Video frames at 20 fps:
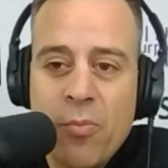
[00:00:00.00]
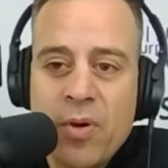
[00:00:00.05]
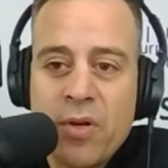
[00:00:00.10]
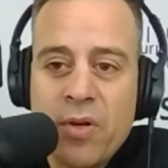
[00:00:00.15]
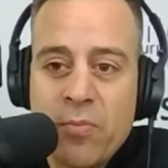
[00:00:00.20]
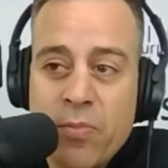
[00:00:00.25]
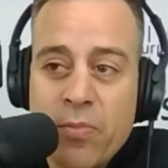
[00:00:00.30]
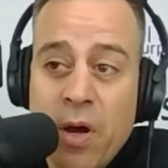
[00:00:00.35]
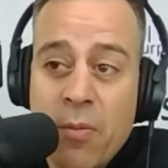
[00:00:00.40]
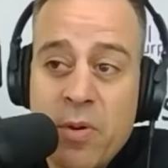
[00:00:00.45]

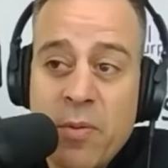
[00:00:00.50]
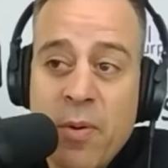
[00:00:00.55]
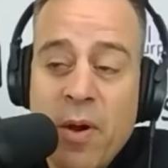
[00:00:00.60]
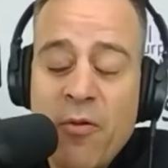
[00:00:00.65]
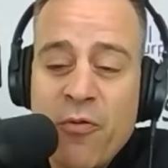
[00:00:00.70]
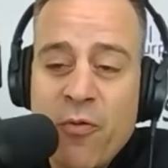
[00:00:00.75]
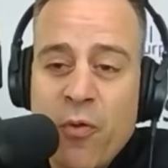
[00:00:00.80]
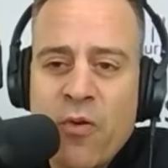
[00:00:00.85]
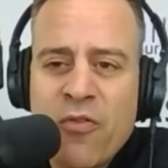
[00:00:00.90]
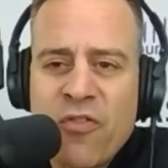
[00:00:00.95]
but probably
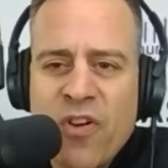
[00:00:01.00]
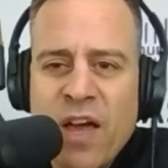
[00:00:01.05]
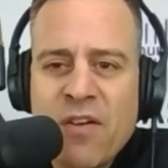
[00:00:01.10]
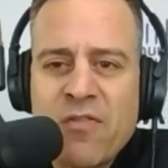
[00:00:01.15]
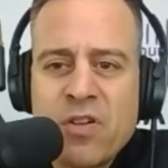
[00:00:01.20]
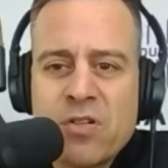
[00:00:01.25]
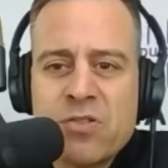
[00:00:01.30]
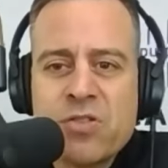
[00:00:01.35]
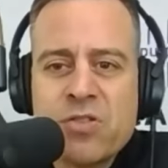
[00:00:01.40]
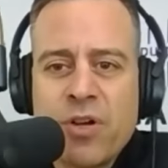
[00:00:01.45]
about four or
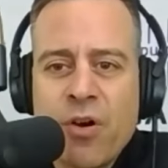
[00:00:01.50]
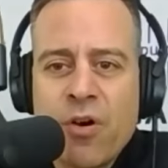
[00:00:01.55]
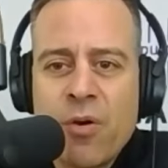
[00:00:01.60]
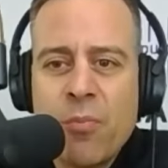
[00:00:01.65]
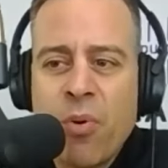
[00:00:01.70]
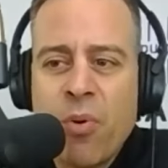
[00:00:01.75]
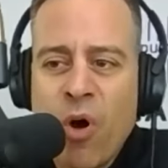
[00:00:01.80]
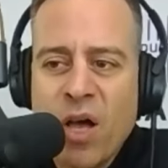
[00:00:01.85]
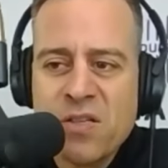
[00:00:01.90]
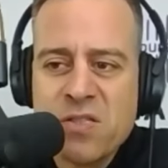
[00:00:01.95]
five years ago
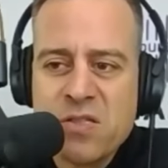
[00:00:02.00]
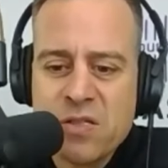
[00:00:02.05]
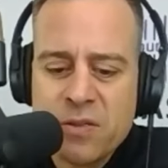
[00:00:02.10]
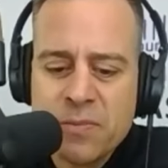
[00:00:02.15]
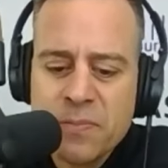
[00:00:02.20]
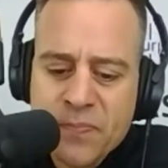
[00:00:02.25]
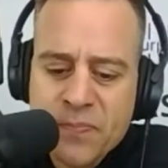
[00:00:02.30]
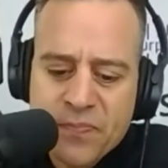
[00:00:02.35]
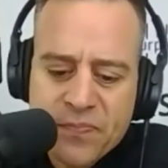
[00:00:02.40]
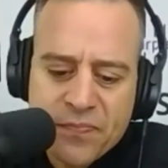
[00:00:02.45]
in
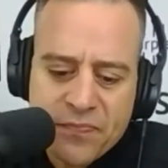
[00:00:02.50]
Boston